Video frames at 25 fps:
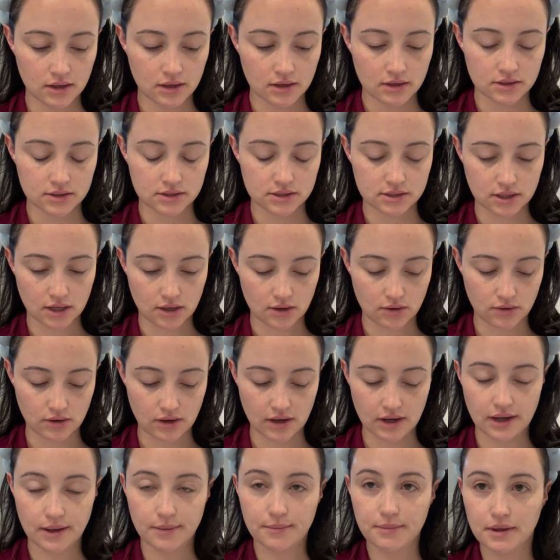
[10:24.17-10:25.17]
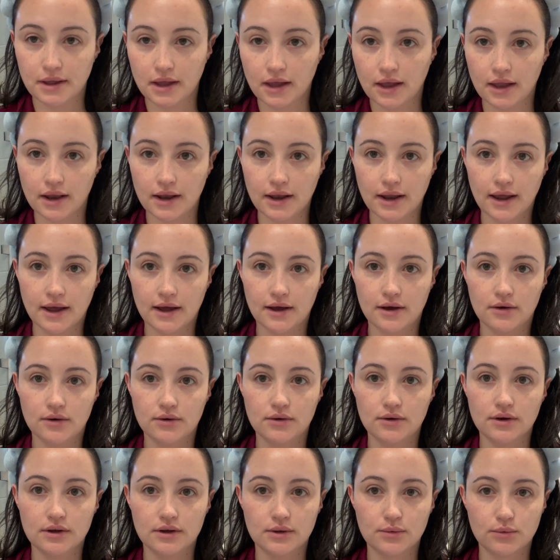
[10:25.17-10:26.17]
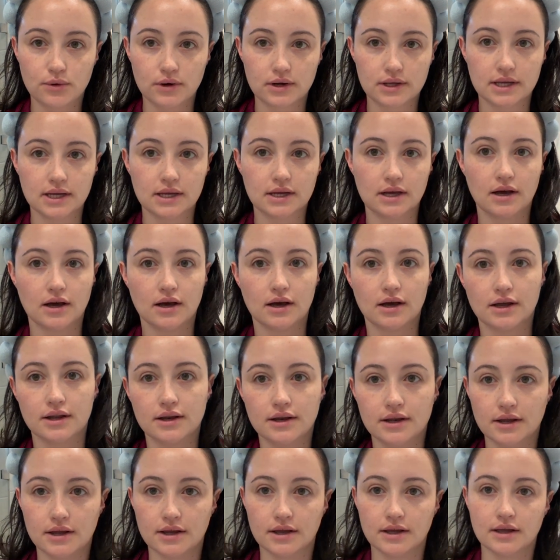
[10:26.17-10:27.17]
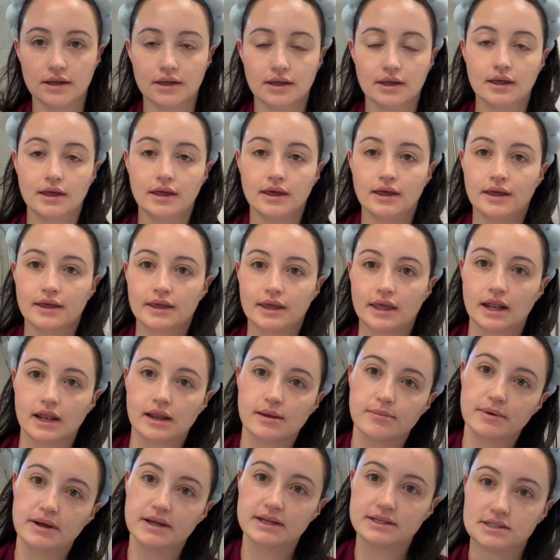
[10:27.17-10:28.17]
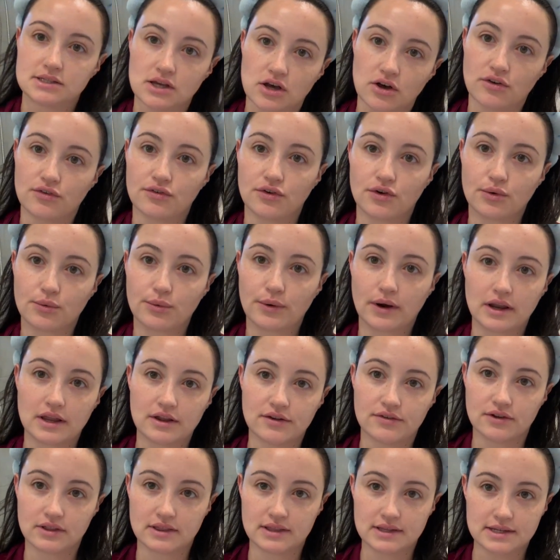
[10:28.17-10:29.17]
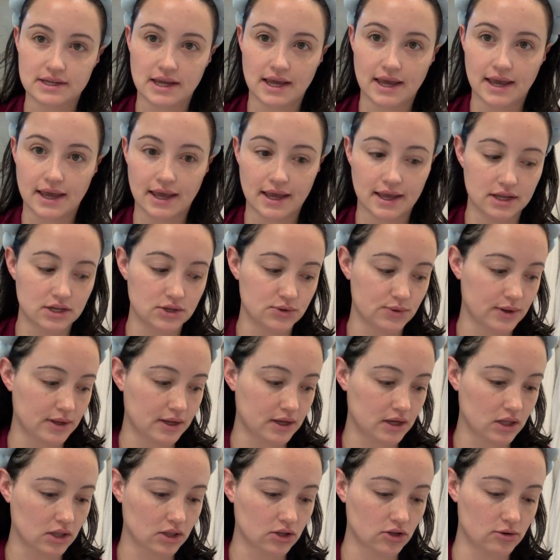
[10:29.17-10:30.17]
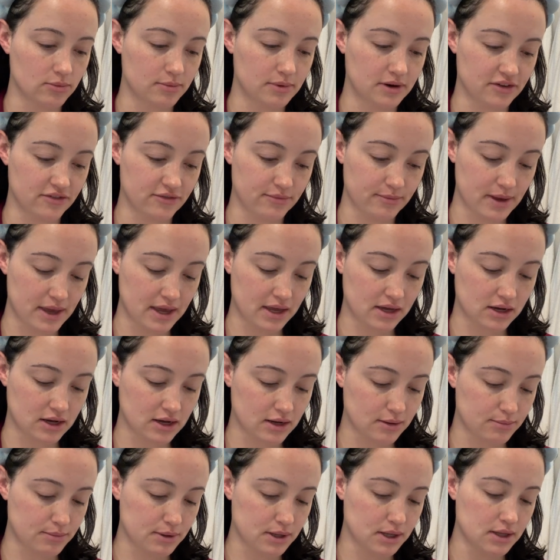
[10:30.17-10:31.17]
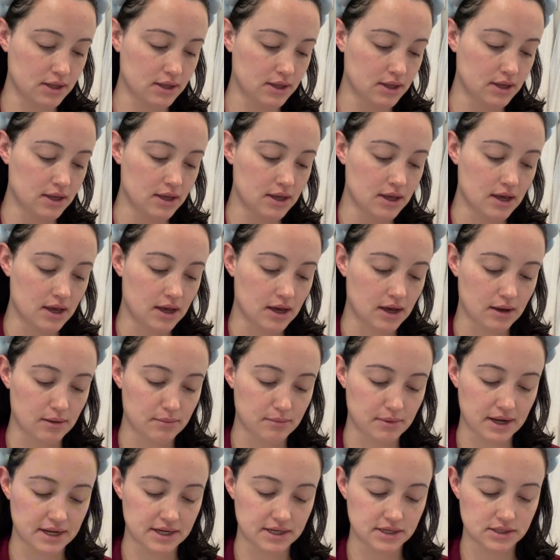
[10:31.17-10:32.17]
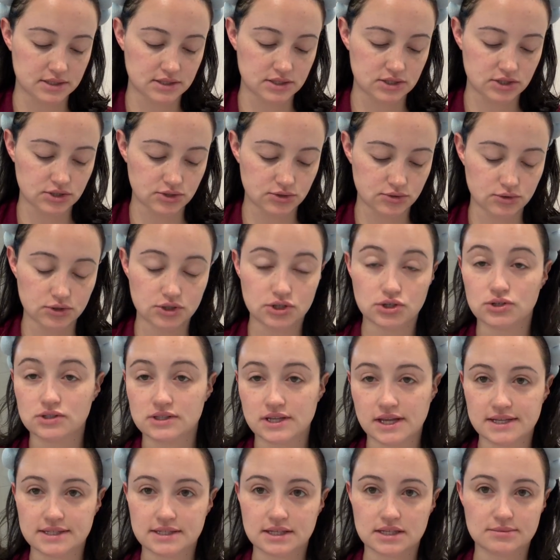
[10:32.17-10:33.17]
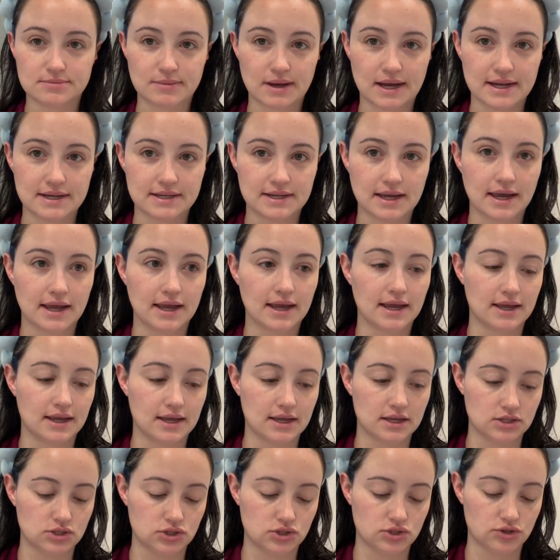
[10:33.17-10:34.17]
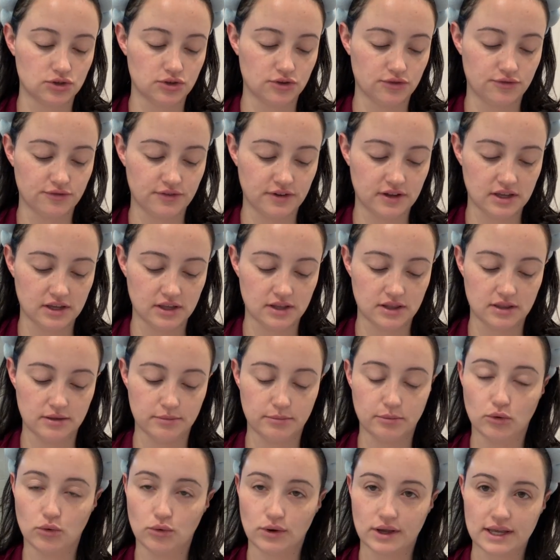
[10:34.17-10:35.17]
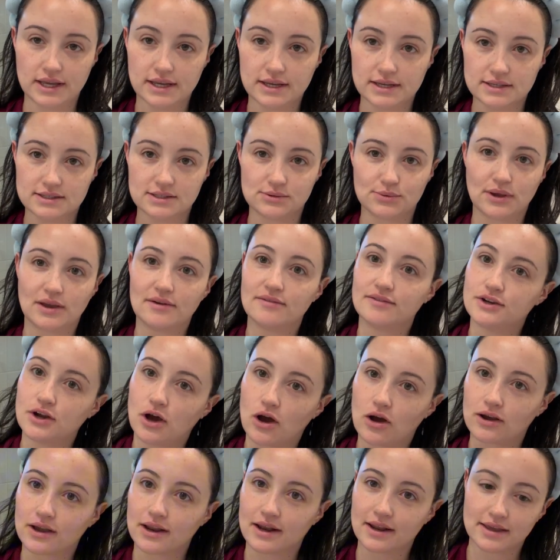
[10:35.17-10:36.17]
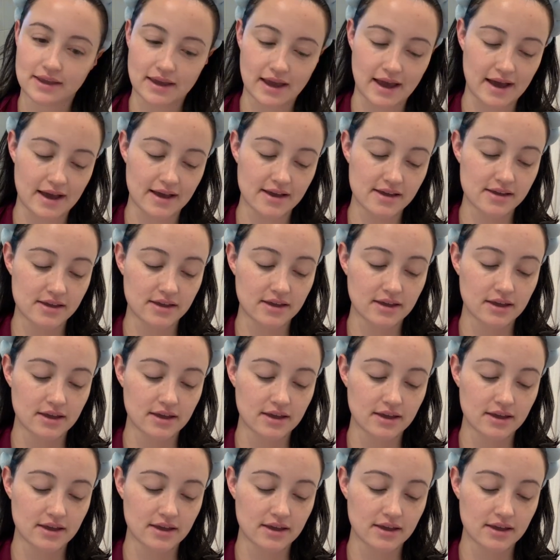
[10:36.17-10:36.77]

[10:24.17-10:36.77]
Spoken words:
So I'm now working on getting myself ready for the day, doing a little bit of makeup. Tuesdays is my day to feed the boys. We have a dog and a cat.